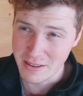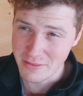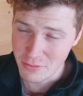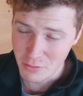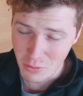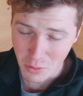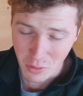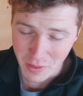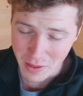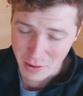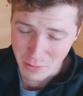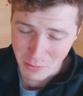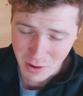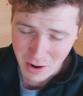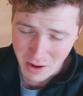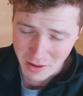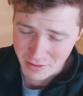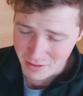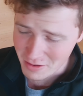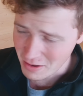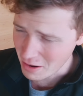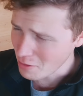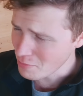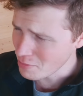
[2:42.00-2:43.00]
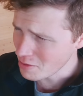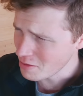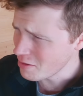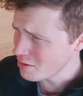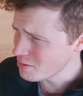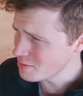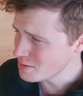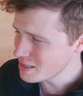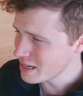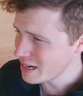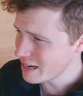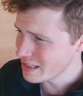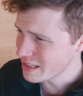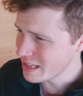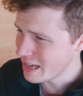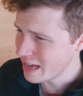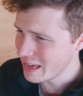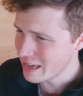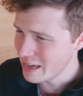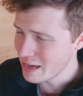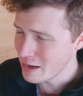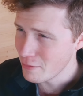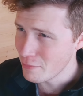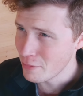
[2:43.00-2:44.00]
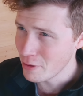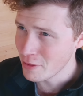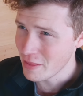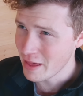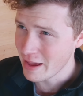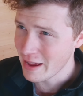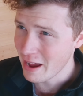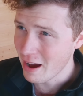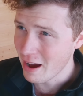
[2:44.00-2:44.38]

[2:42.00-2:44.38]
for what they're worth. I can't believe I'm saying that here, but they